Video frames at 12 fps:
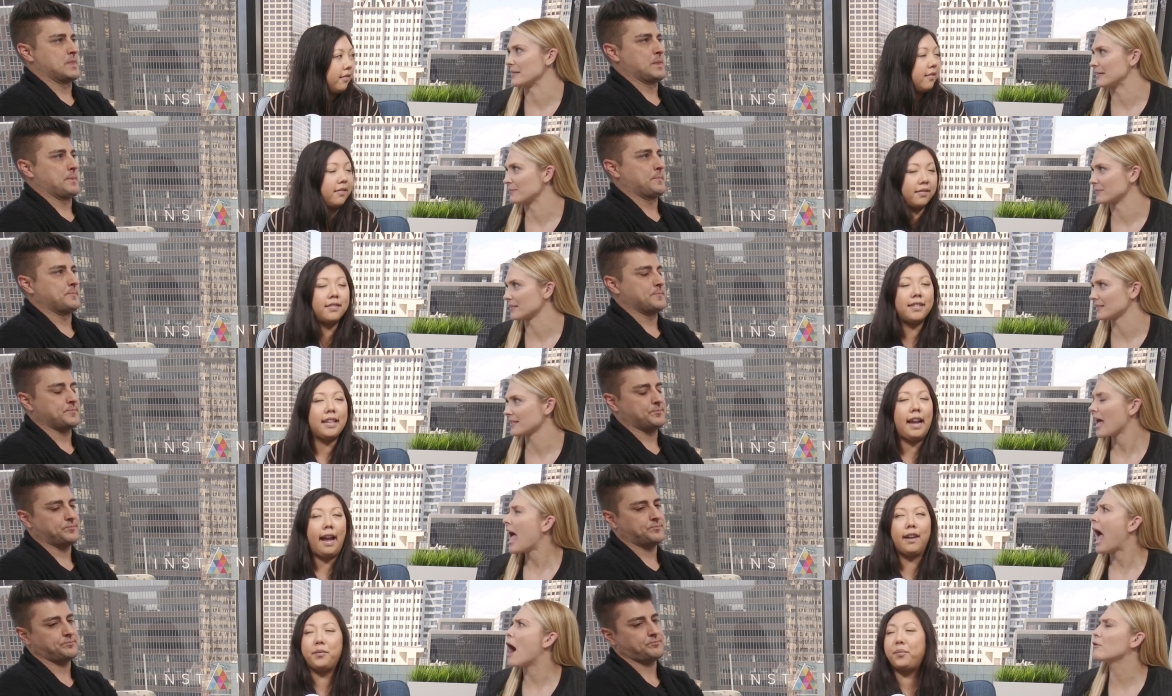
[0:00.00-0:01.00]
Speaker 1: memes.
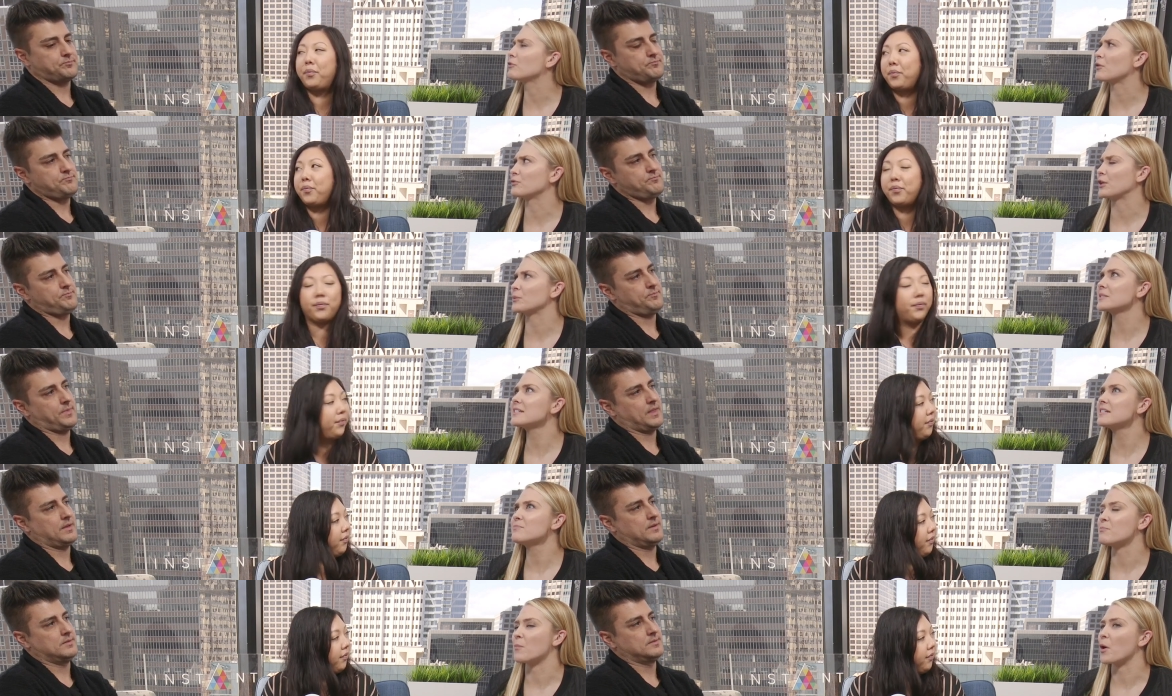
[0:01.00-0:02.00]
Yeah. There was like
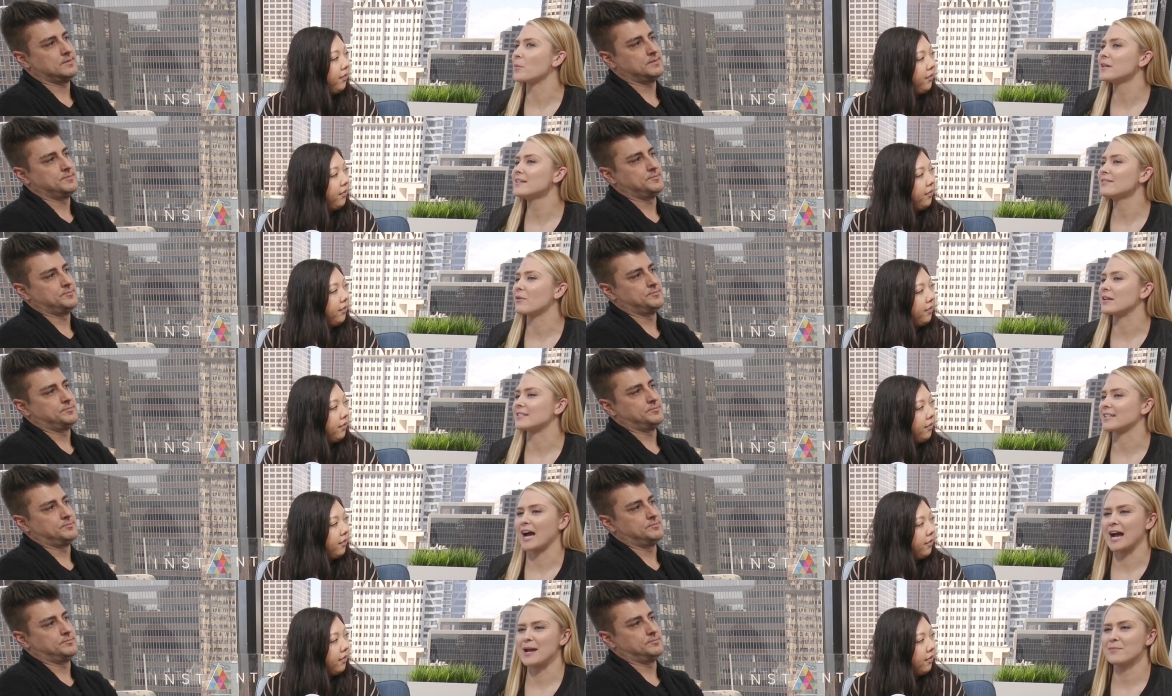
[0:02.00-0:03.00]
a moment in
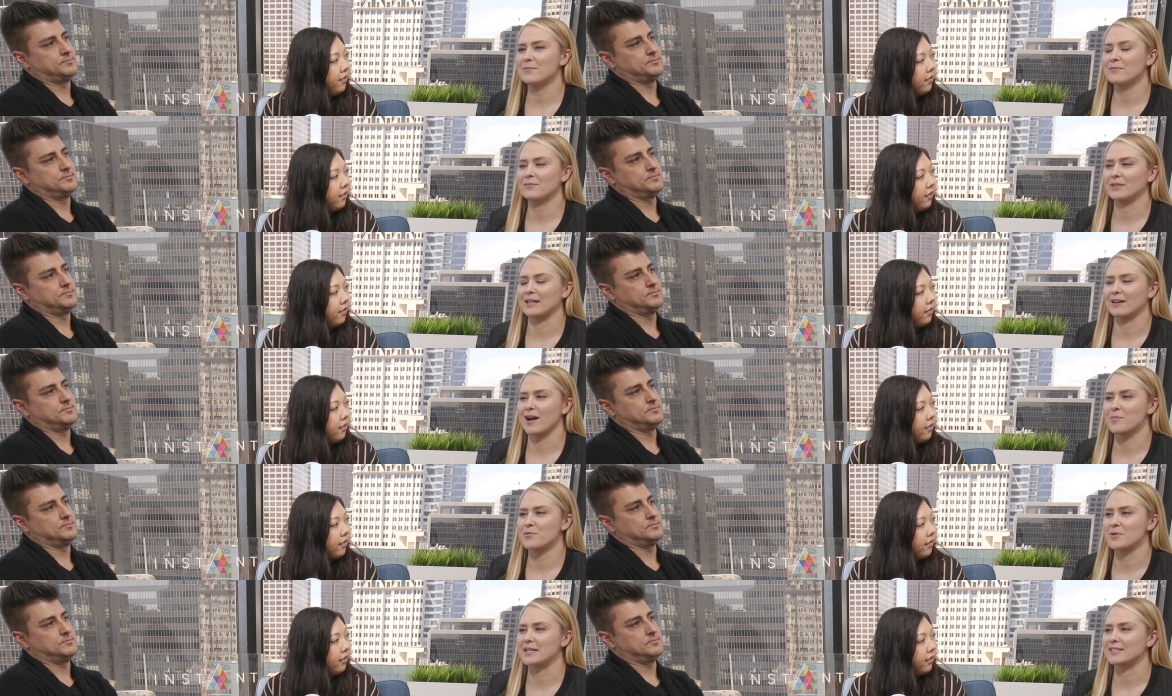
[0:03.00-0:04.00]
time, like a
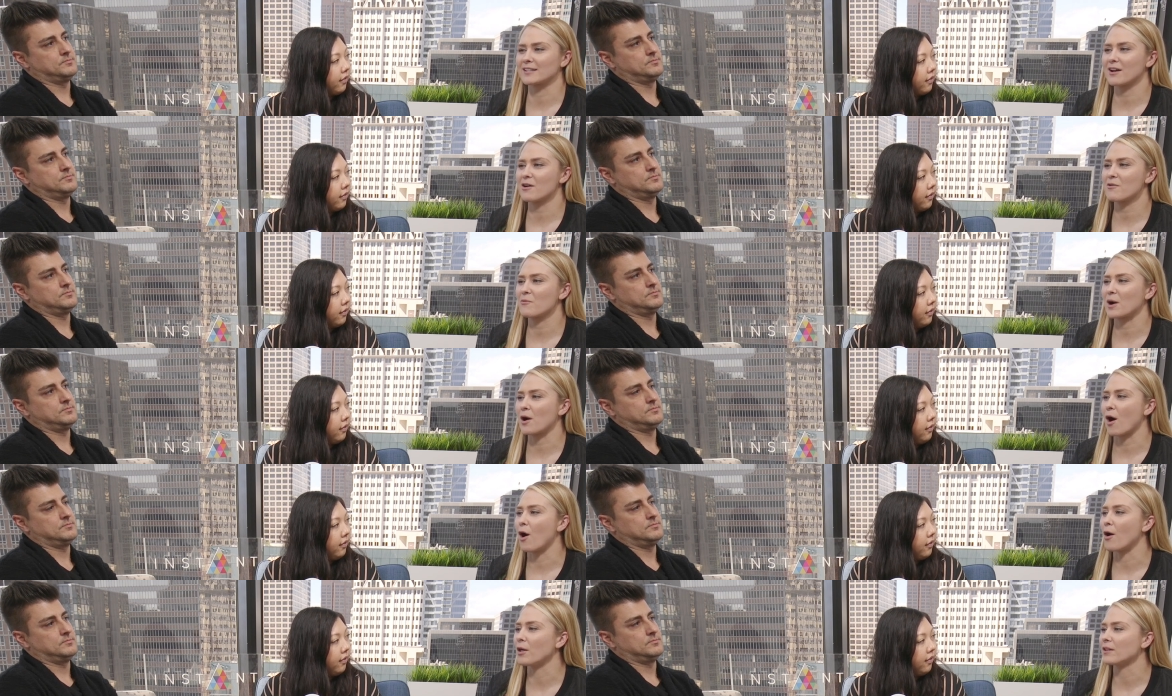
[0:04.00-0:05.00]
couple weeks ago, where
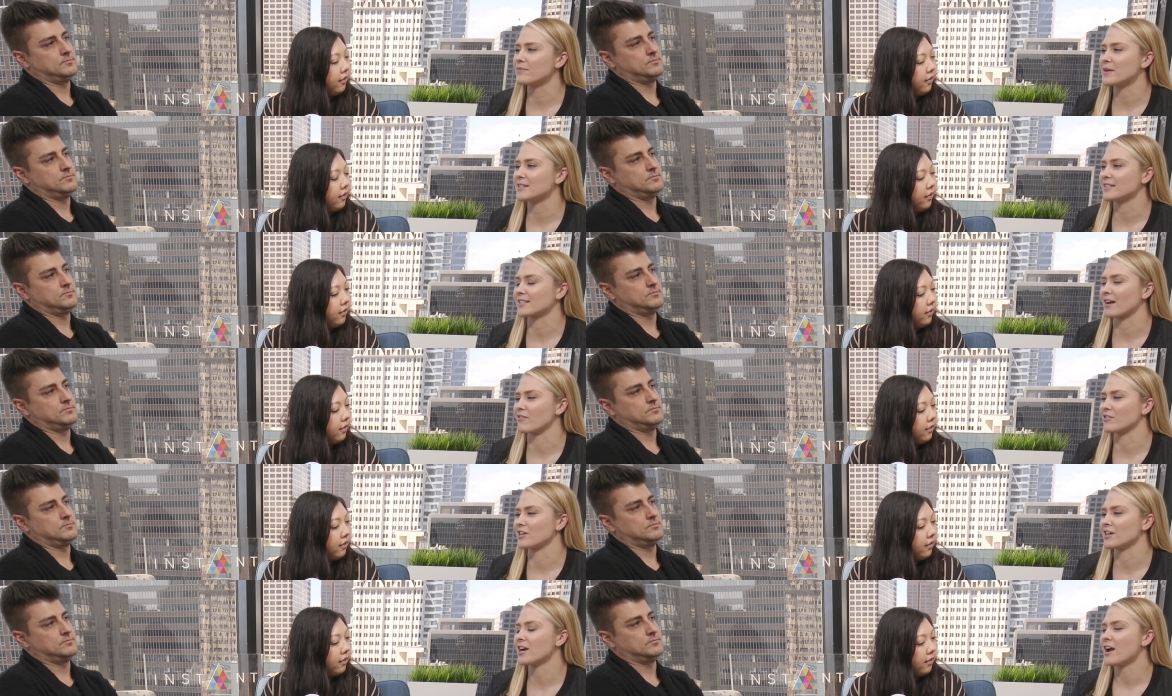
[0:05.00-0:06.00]
all of my
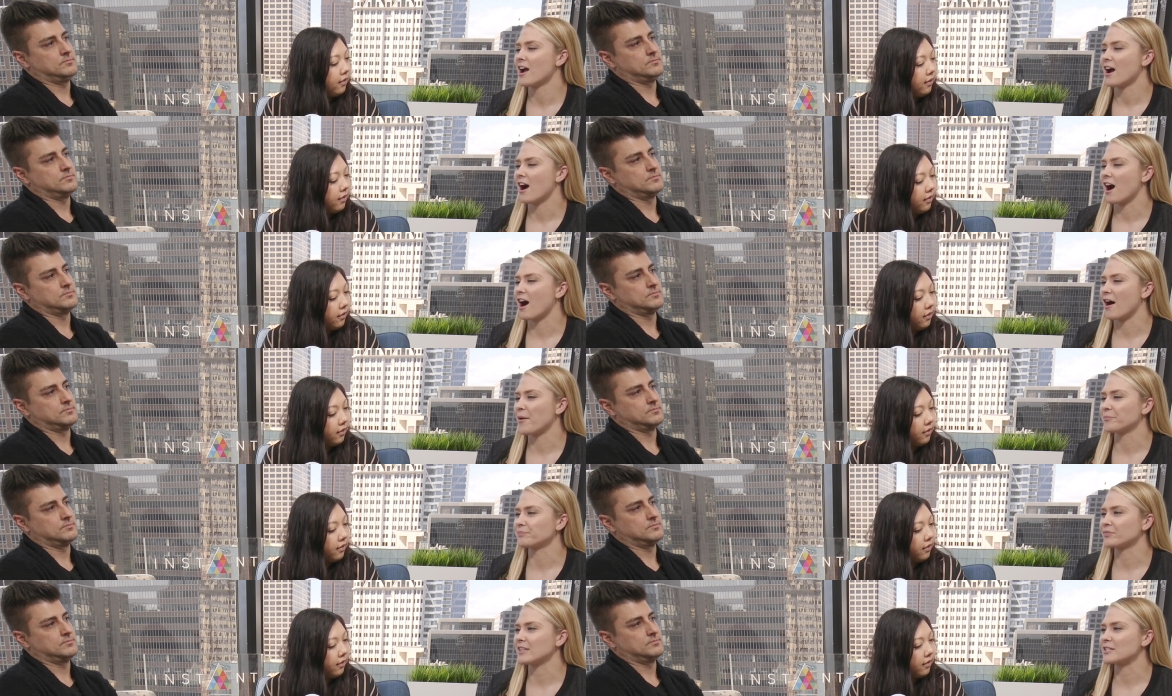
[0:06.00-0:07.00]
Discover
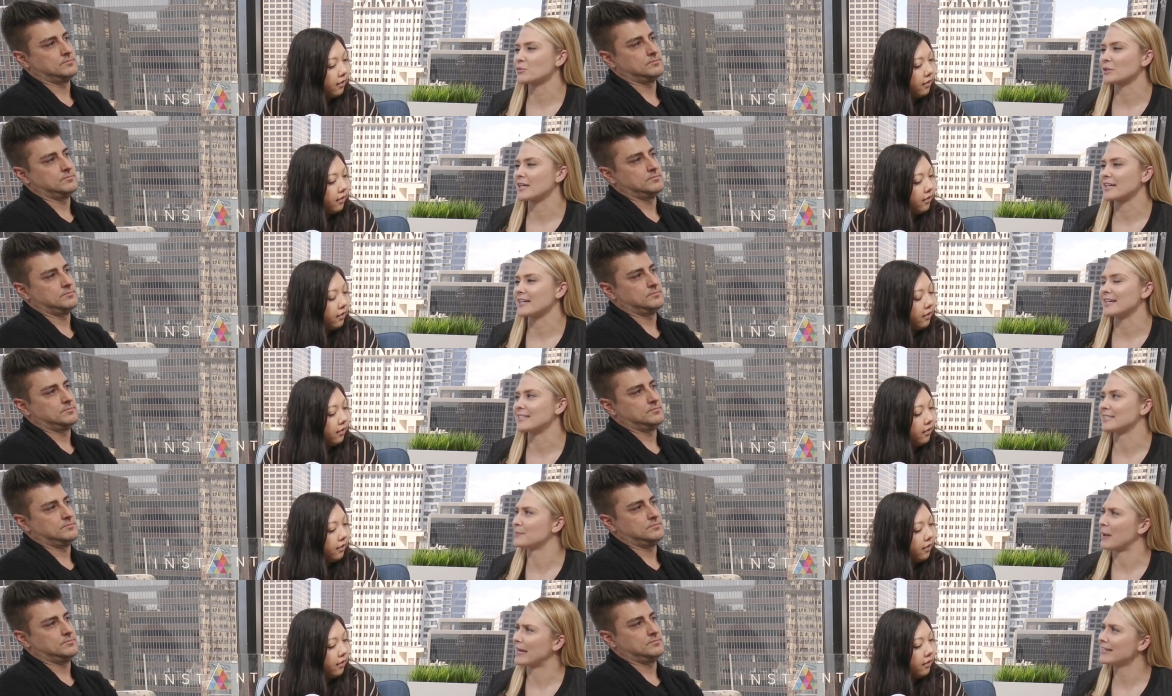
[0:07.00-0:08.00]
um, things were like in
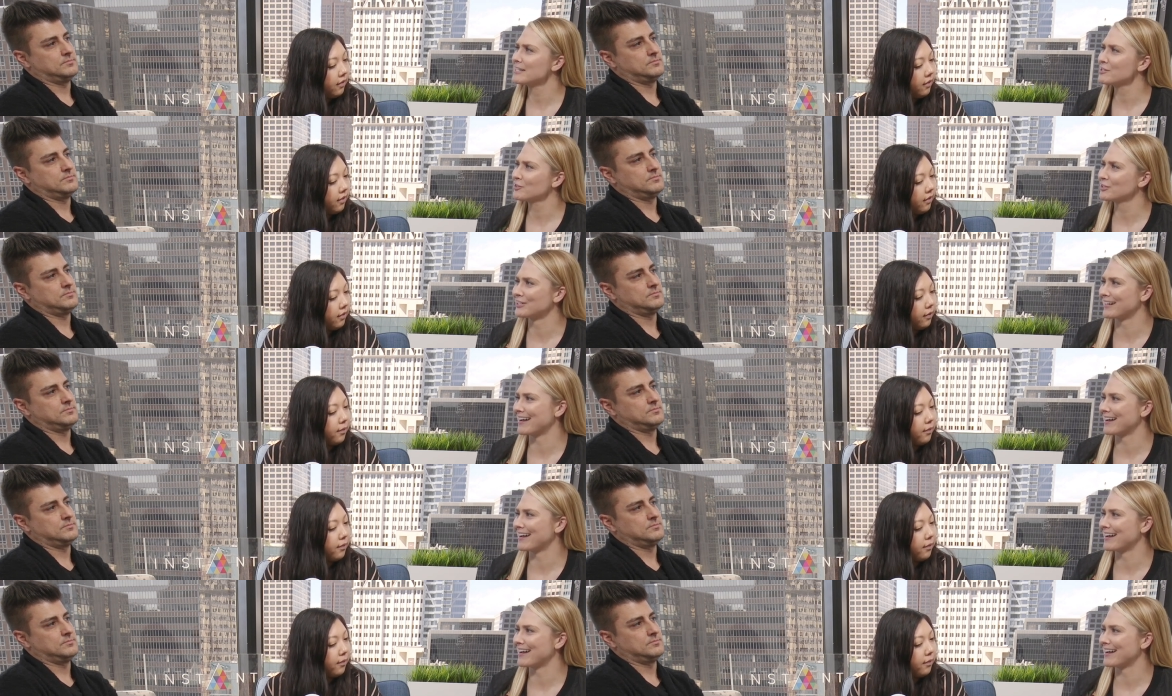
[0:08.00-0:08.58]
Spanish,